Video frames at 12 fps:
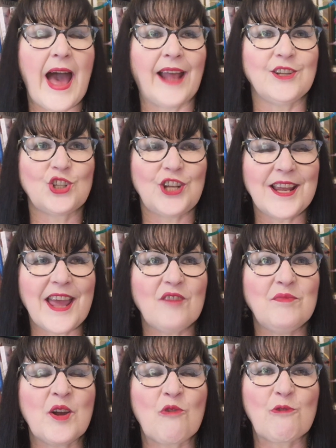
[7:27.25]
And she
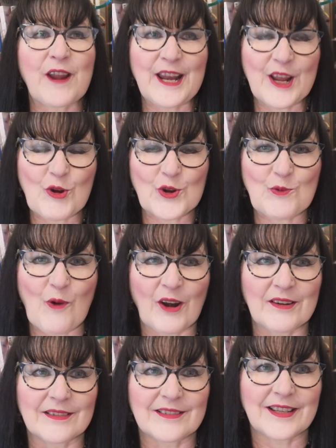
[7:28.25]
gave me a really good
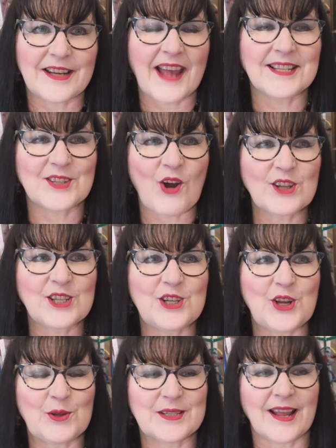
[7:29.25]
one that I
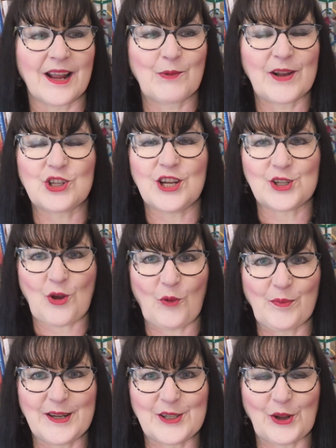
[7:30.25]
started using when she
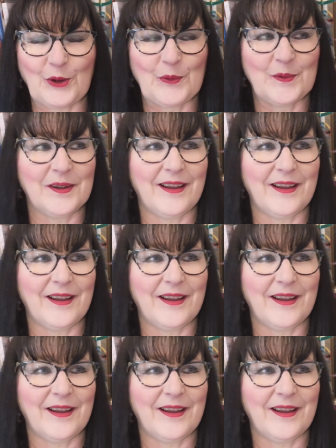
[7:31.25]
told me to.